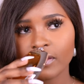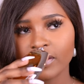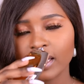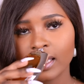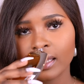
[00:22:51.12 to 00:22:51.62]

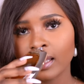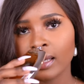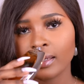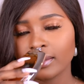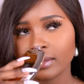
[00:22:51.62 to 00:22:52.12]

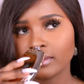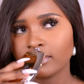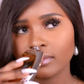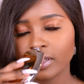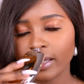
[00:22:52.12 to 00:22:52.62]
vanilla,
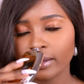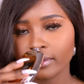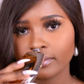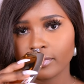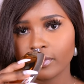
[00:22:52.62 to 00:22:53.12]
and yeah,
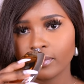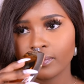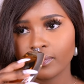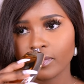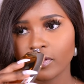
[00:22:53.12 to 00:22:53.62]

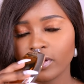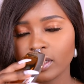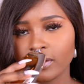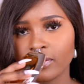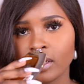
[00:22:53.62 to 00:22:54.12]

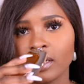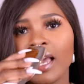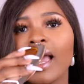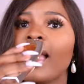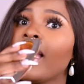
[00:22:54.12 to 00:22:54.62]
vetiver.
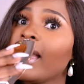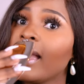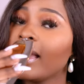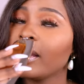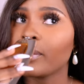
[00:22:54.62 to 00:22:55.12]

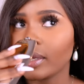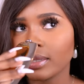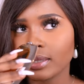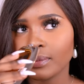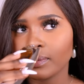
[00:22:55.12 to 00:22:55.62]

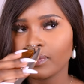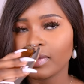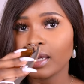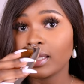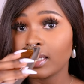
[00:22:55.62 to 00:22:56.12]
Anyways,
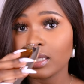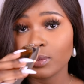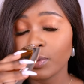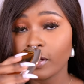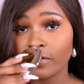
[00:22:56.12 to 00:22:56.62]
this
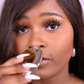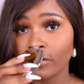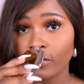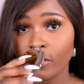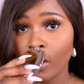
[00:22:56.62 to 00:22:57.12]
is perfect
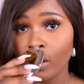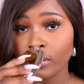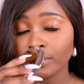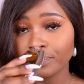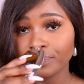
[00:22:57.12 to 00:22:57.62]
for
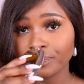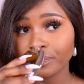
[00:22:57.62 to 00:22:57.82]
fall.